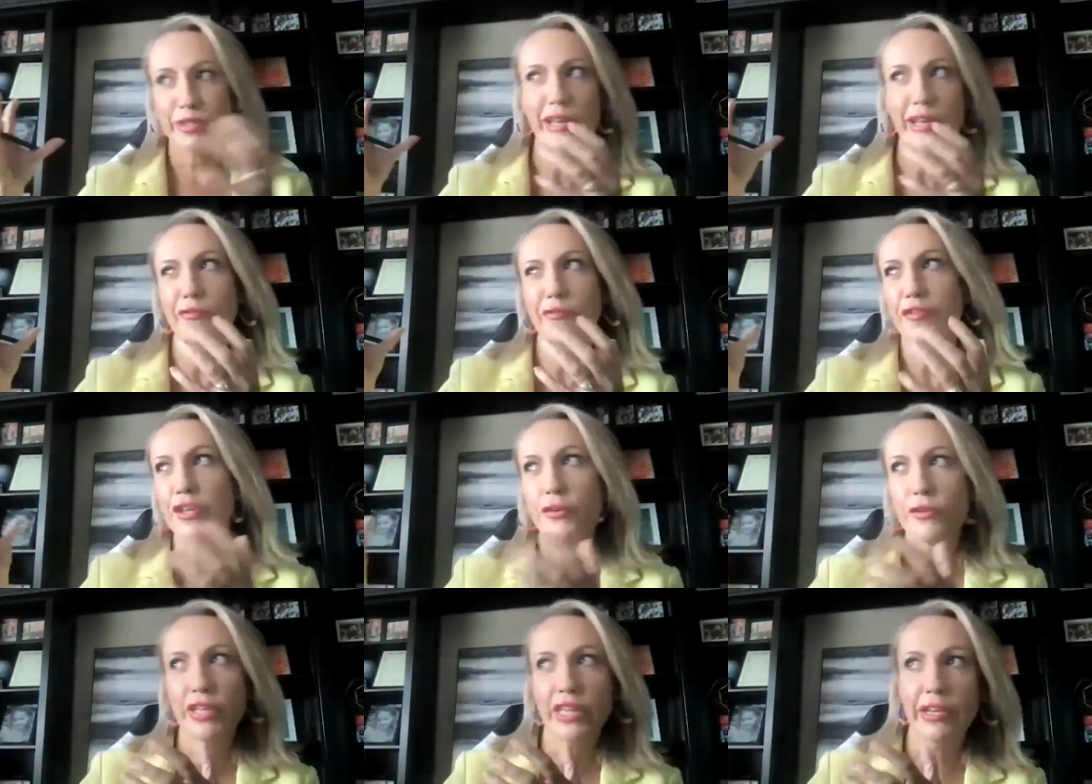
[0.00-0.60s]
a
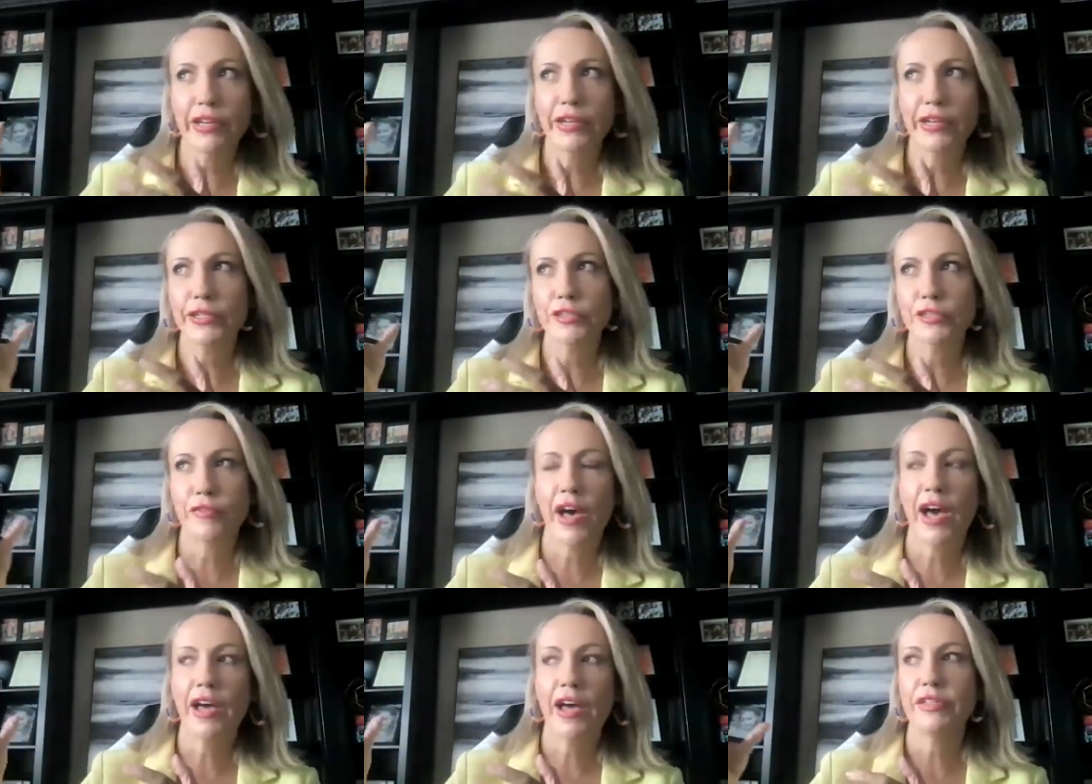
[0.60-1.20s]
few years,
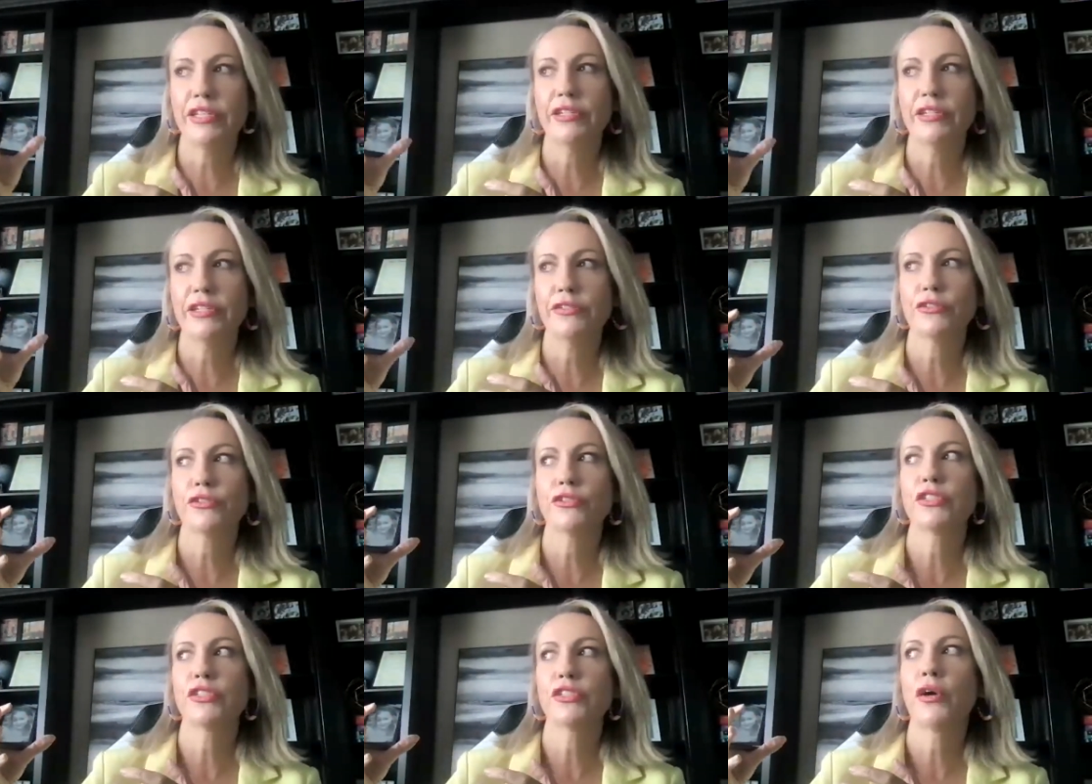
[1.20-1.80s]
5 years
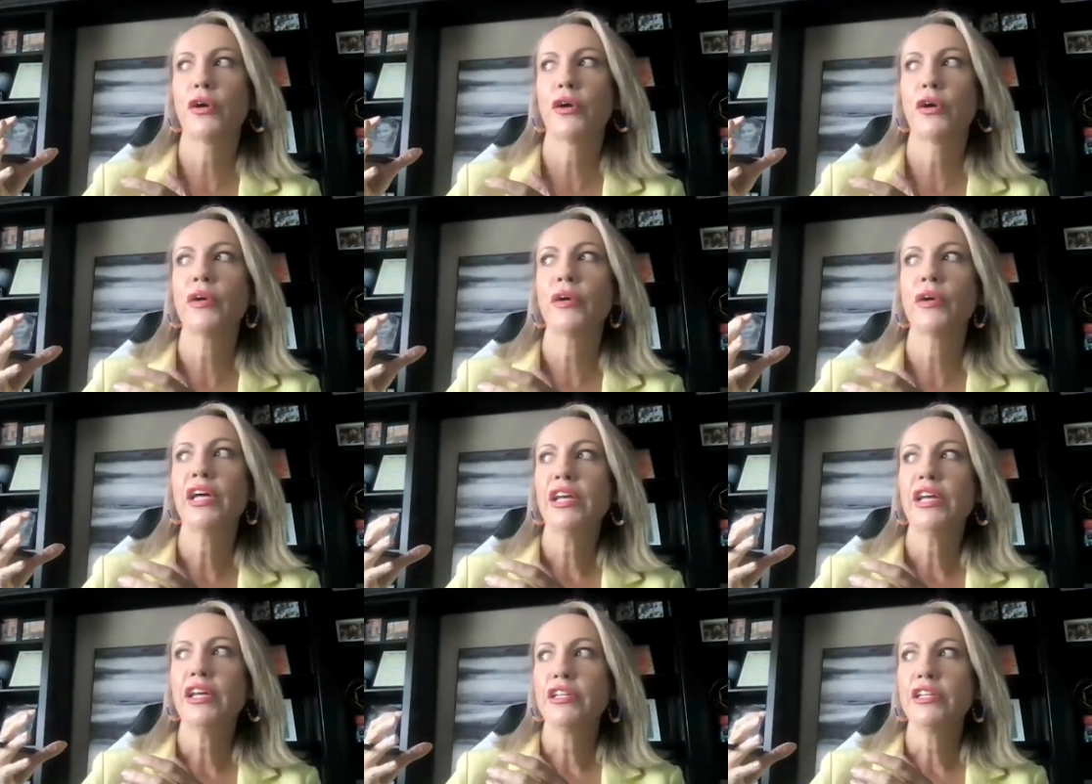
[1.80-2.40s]
or so,
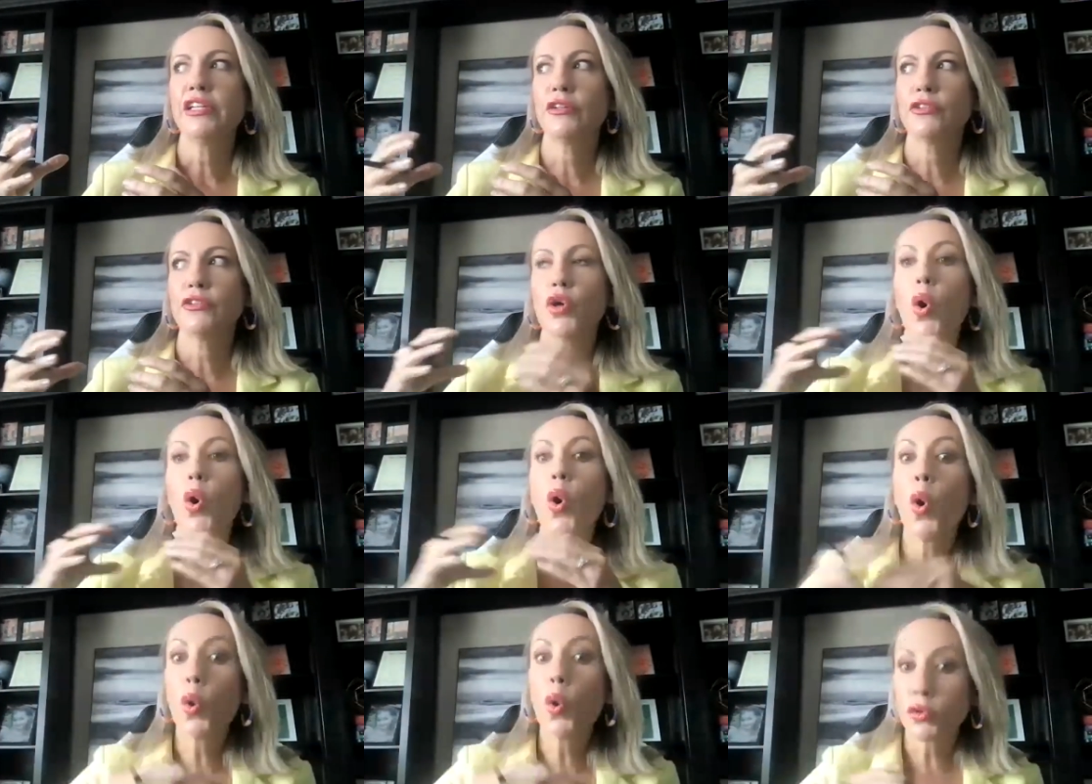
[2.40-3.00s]
you're
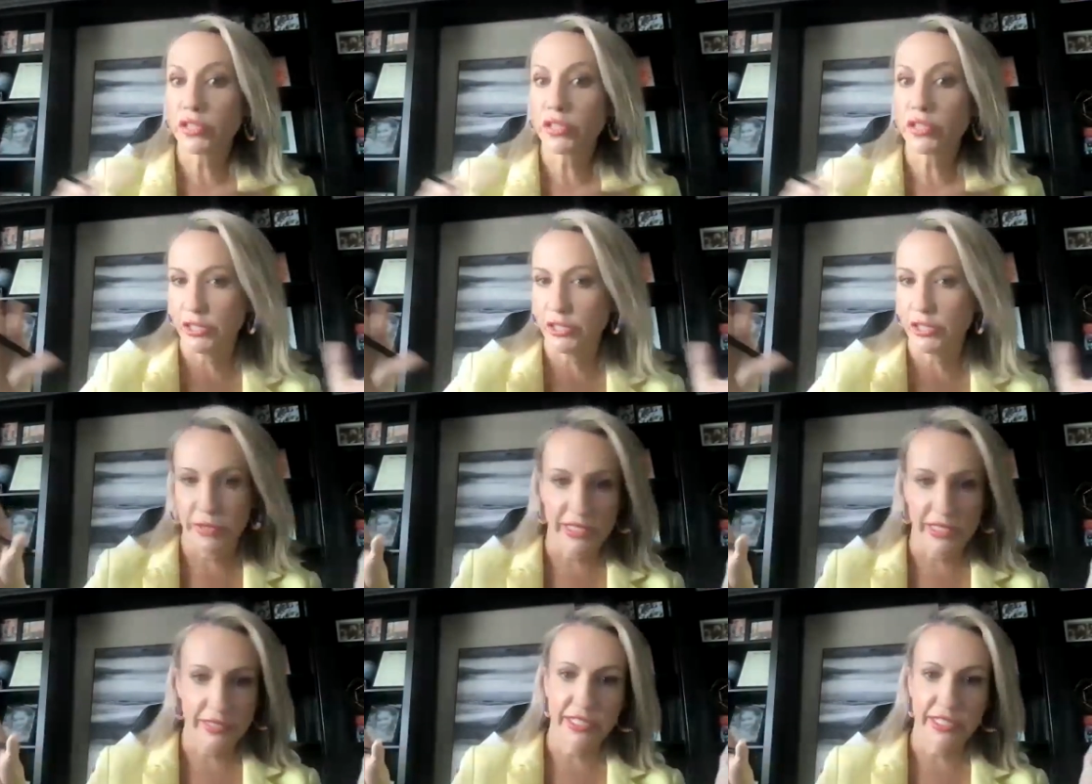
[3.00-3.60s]
only
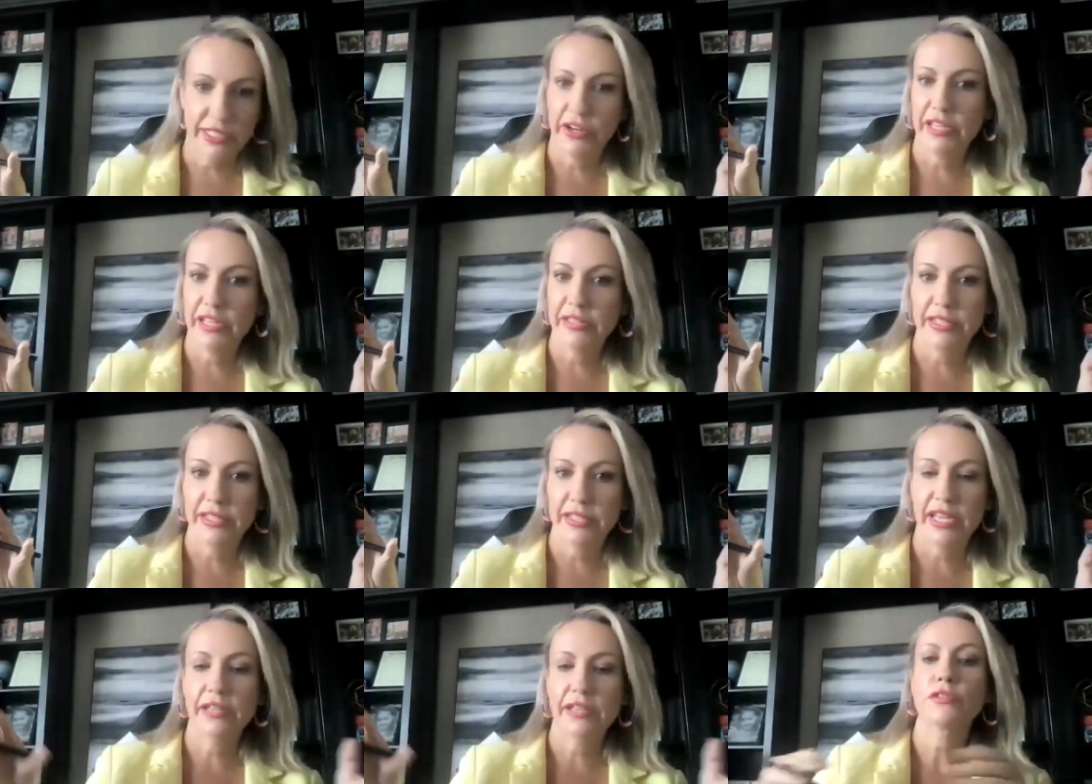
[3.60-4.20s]
doing
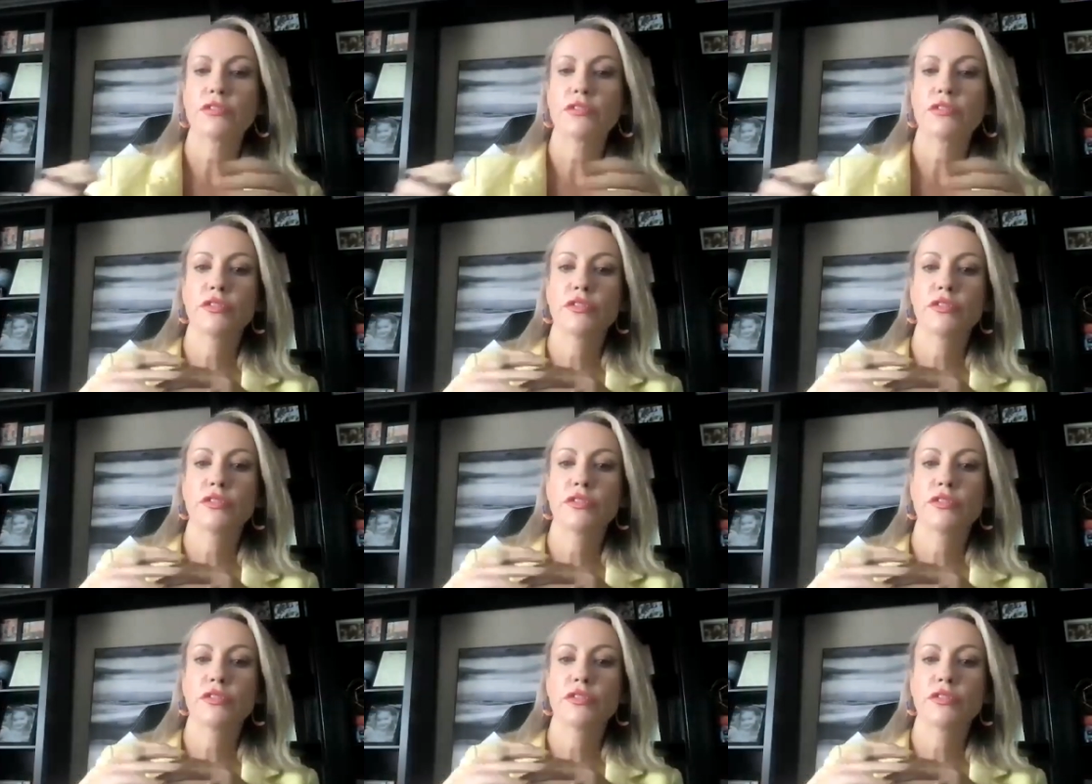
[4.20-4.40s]
serious things.